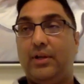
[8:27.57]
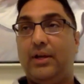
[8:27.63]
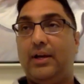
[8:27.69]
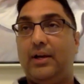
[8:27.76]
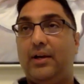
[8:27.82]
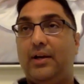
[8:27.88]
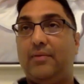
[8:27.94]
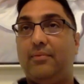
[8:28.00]

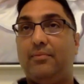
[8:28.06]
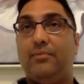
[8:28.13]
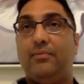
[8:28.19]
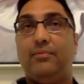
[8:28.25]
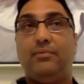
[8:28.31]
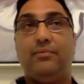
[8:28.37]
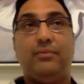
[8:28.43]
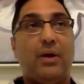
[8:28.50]

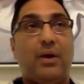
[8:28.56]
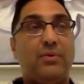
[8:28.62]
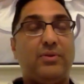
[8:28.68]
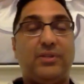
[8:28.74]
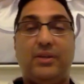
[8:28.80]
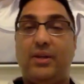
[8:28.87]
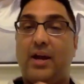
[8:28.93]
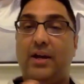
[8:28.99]
I would
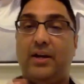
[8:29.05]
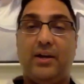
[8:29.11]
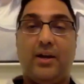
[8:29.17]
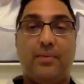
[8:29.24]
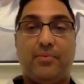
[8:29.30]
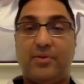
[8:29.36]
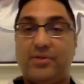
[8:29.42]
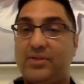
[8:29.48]
say
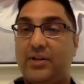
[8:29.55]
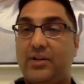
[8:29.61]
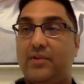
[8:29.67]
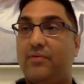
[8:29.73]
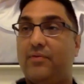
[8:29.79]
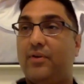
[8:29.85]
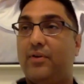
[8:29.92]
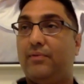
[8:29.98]
99%
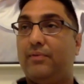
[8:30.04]
of